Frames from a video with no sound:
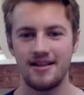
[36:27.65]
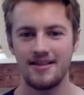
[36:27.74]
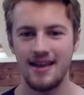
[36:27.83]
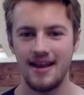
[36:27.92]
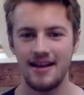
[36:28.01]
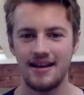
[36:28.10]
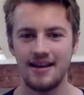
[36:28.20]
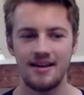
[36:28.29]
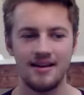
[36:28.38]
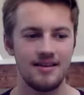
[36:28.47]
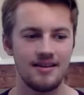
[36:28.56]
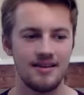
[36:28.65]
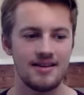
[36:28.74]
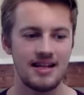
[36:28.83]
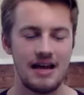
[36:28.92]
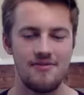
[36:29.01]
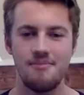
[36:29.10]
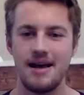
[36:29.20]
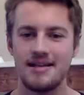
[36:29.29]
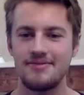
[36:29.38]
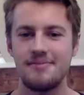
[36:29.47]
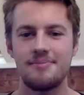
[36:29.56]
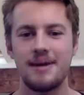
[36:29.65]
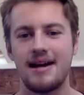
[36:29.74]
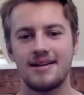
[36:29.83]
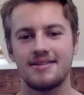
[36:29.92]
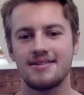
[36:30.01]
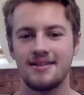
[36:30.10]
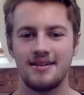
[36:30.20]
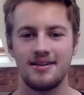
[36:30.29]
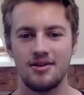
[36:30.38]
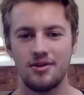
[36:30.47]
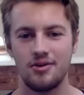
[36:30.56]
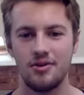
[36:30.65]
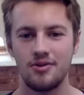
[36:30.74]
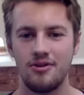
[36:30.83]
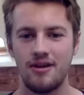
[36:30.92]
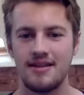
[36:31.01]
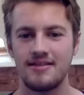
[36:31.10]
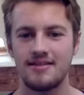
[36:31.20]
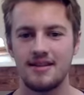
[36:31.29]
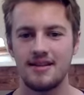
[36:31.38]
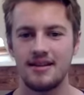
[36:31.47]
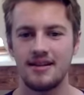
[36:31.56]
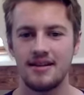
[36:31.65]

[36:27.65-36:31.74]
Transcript: then that's going to have a massive impact on your identity.